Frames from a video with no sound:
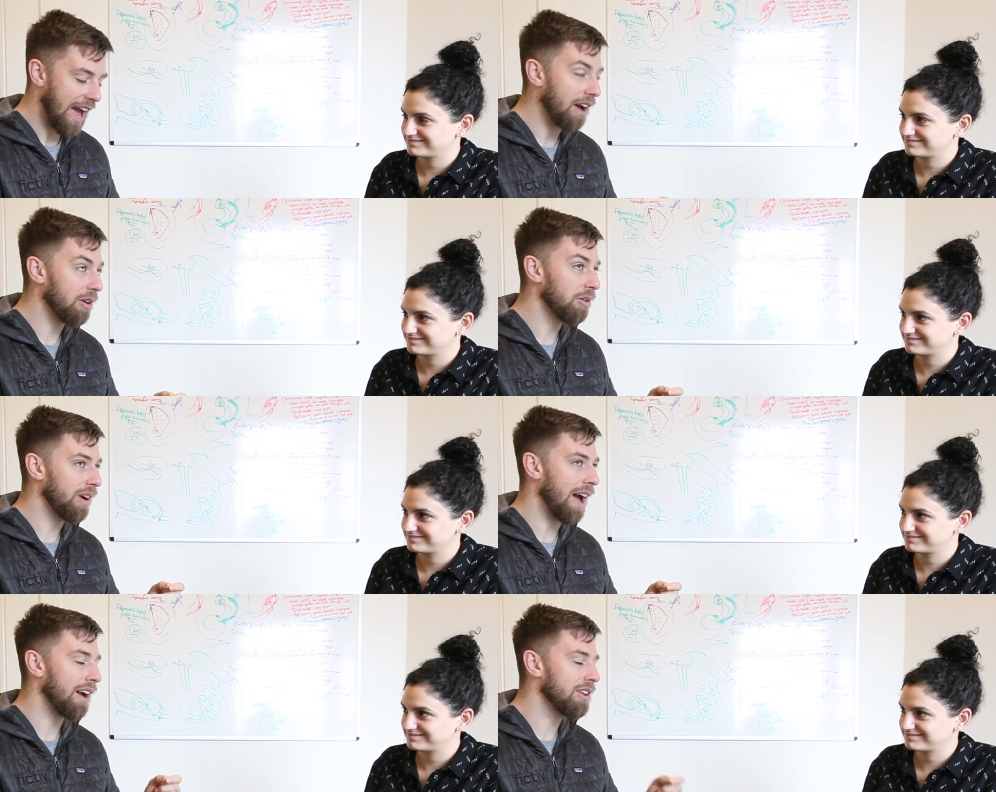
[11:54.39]
Speaker 1: How
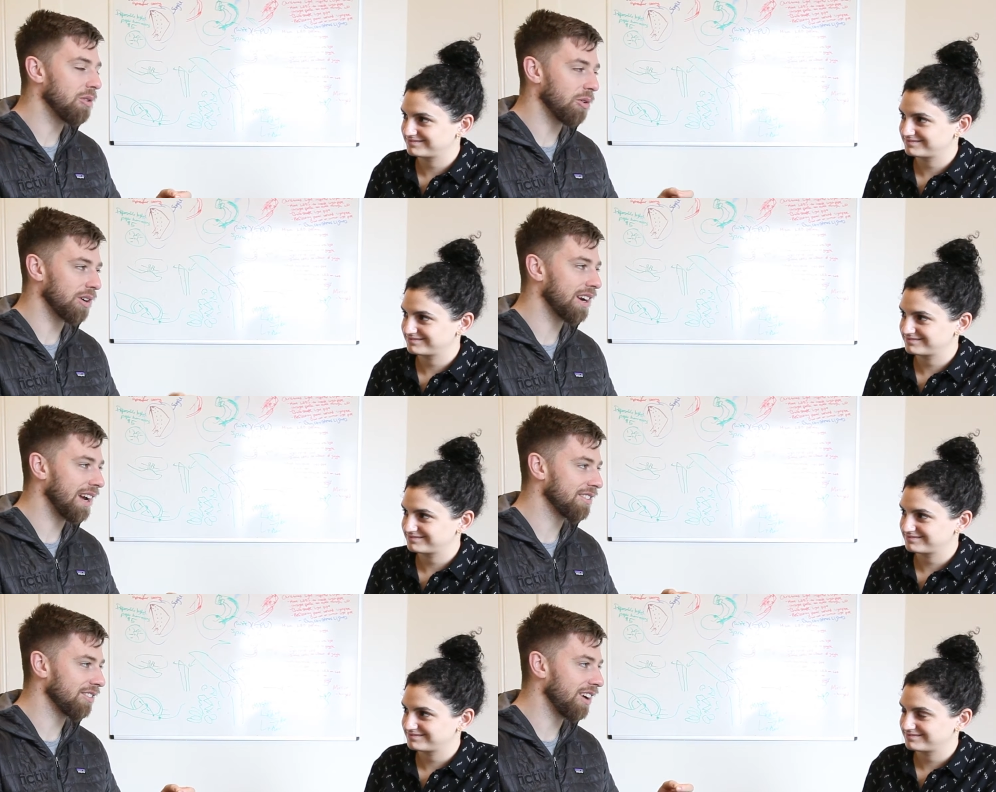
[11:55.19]
how do you
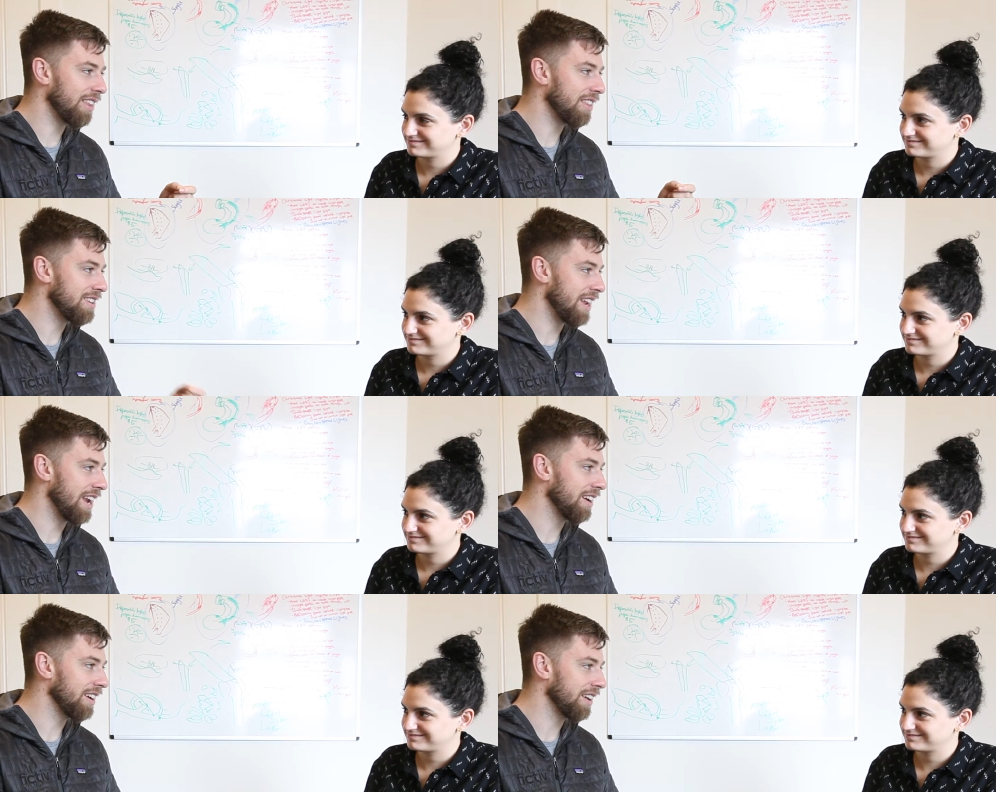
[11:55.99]
organize a lot of the
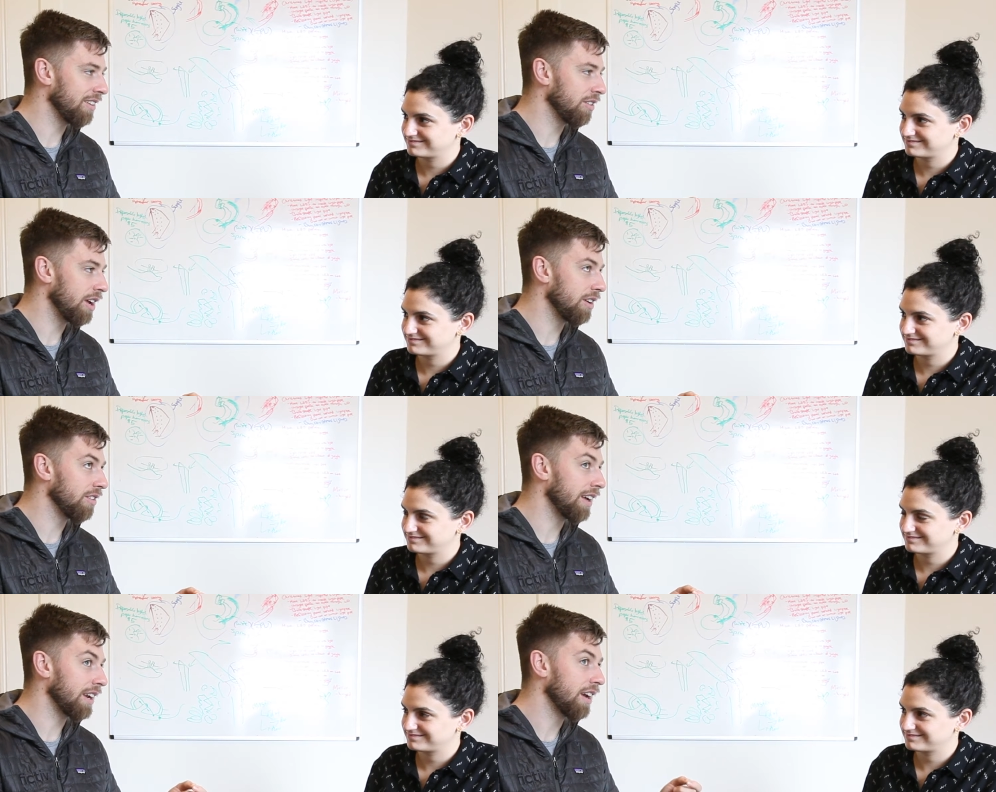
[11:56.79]
data in, and
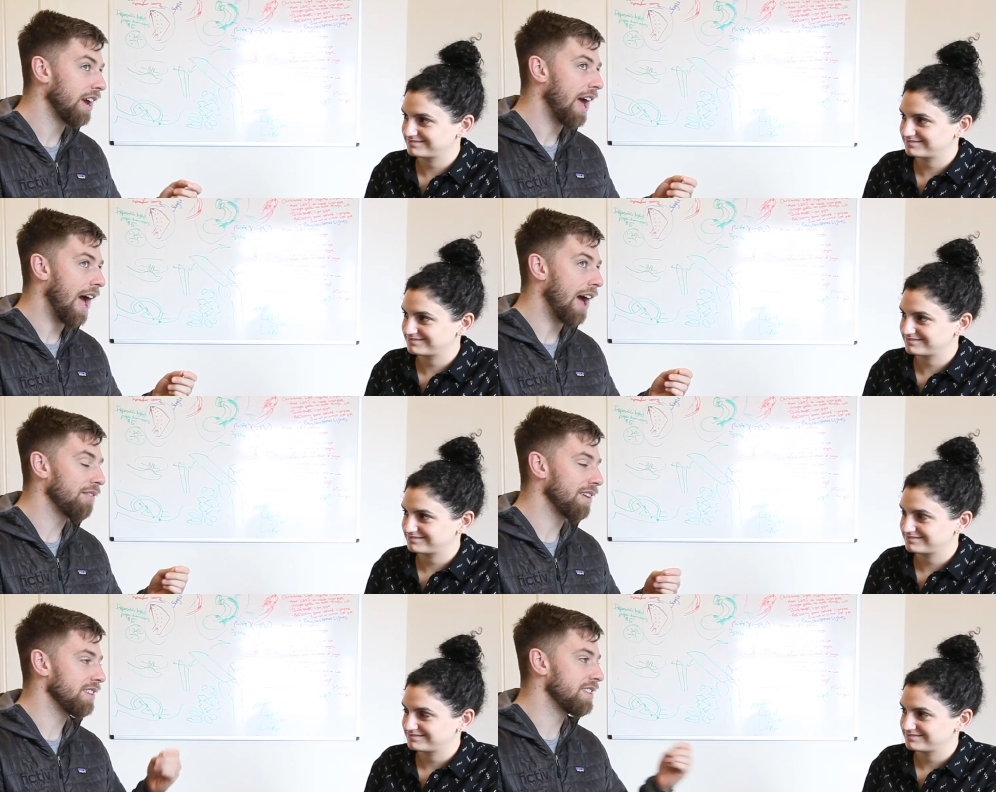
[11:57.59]
like have
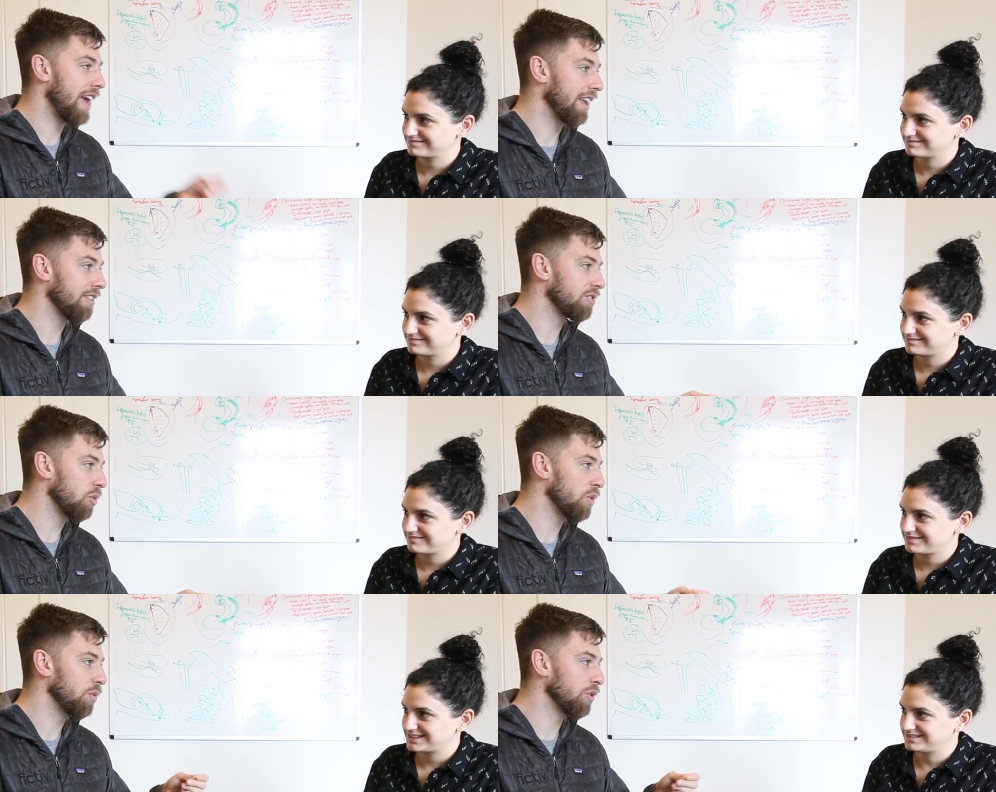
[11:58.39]
intent. So
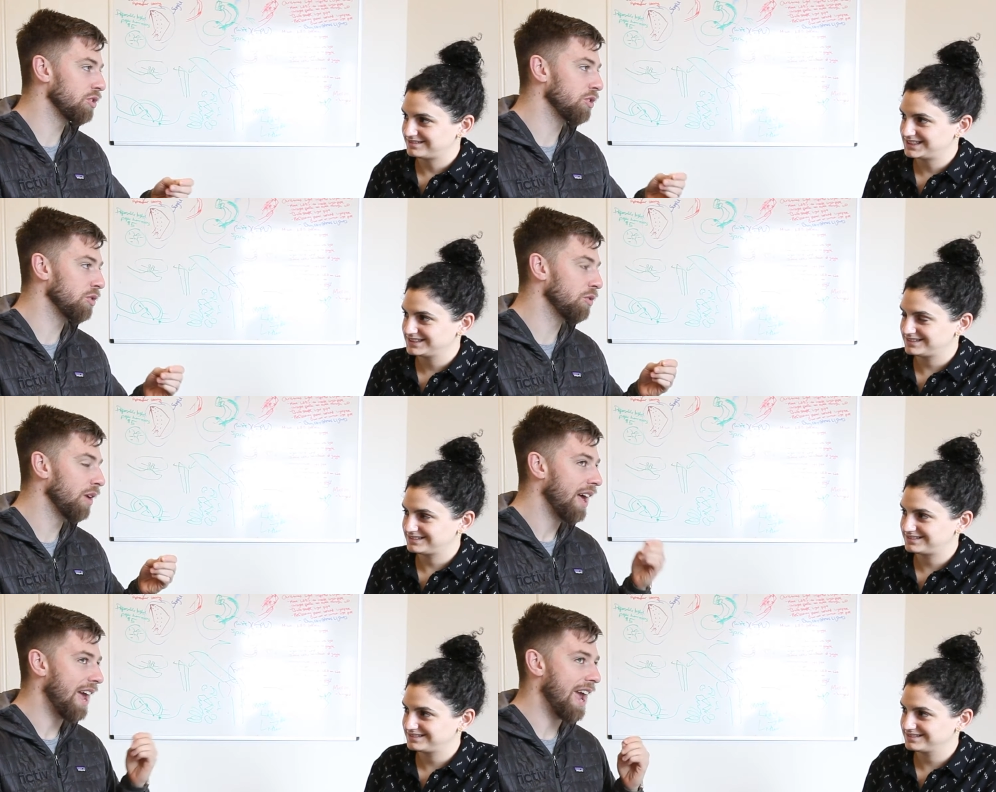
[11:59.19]
we will do
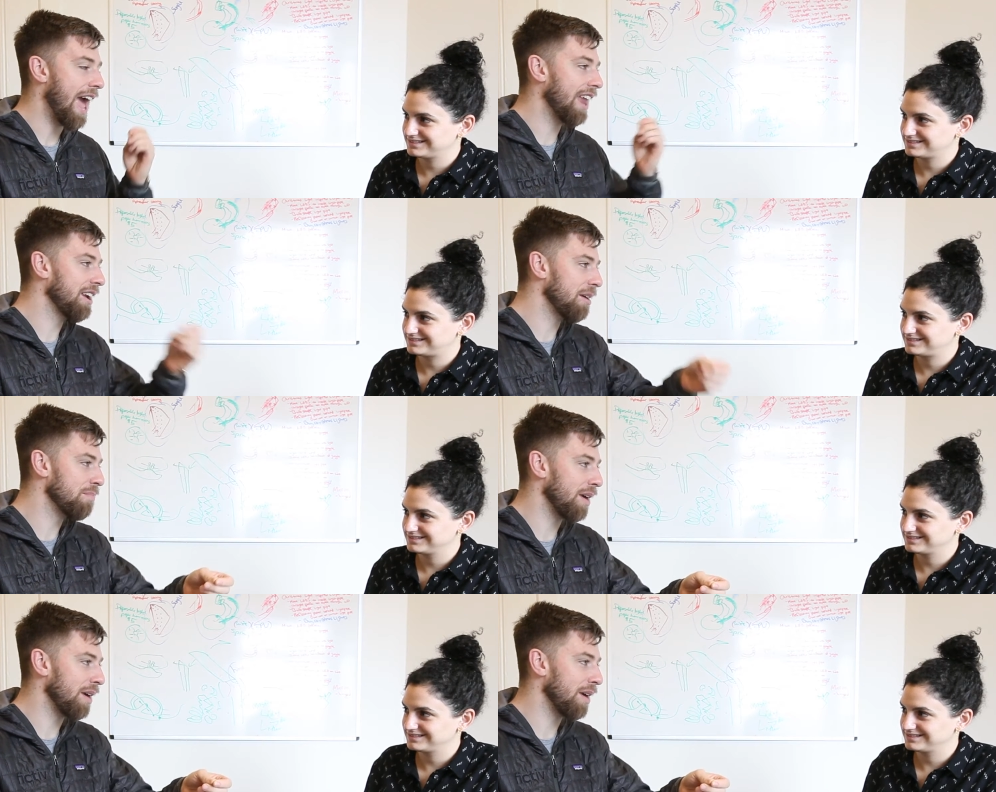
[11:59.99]
a head and a